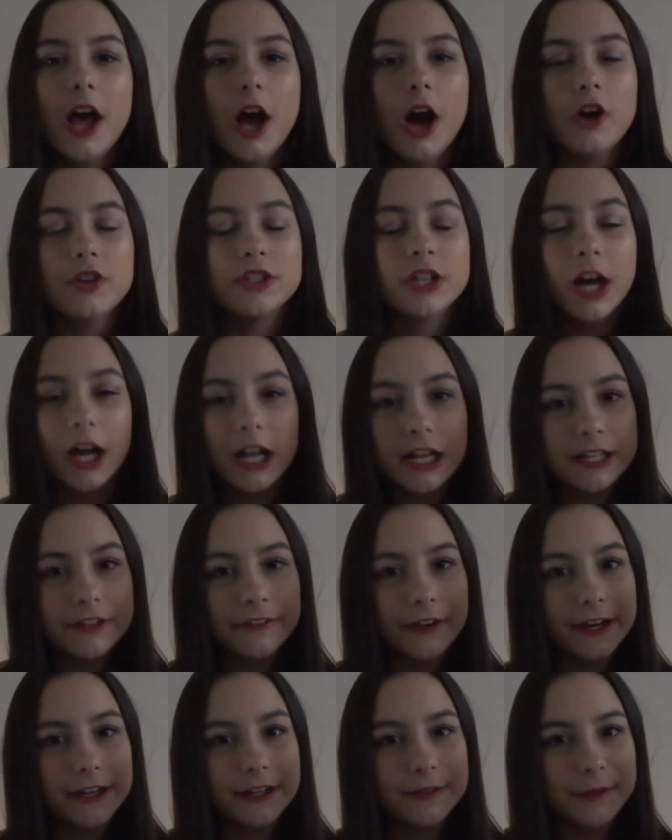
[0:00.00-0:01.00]
I would highly
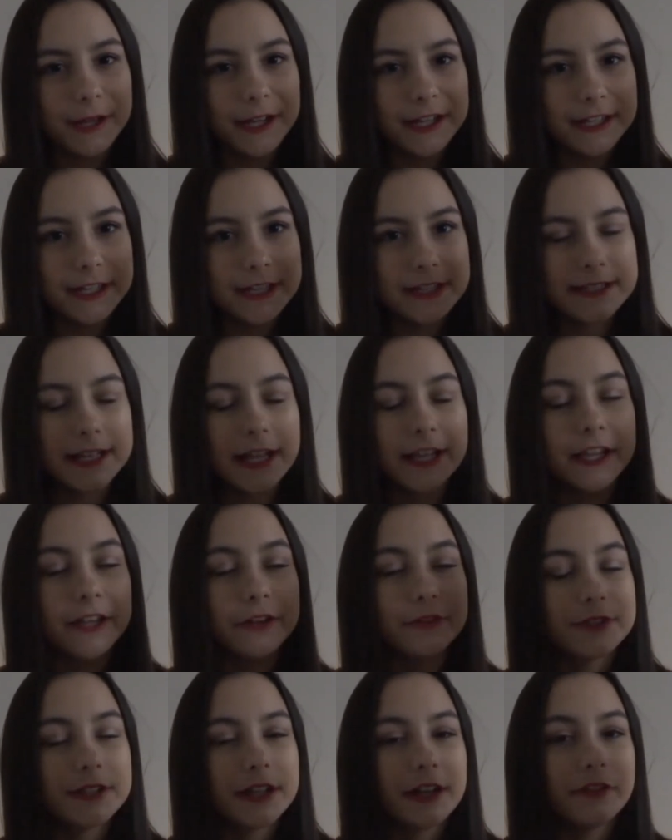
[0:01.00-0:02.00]
recommend this, and they
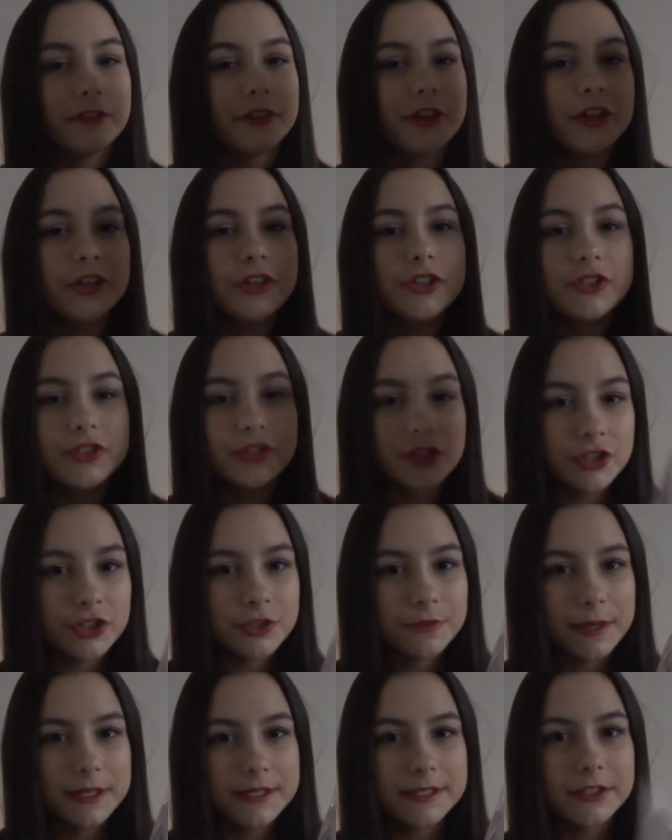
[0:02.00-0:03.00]
also have such
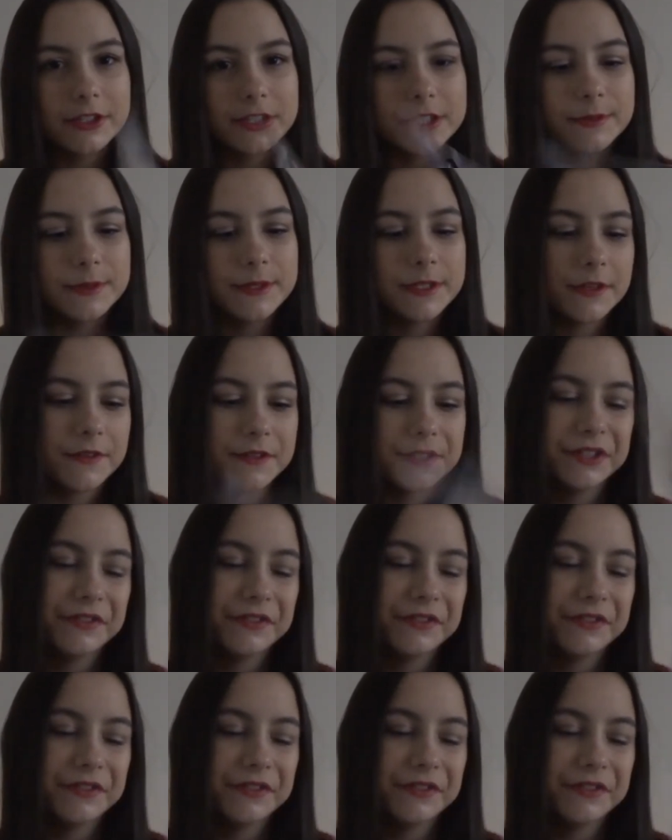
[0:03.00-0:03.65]
amazing customer service.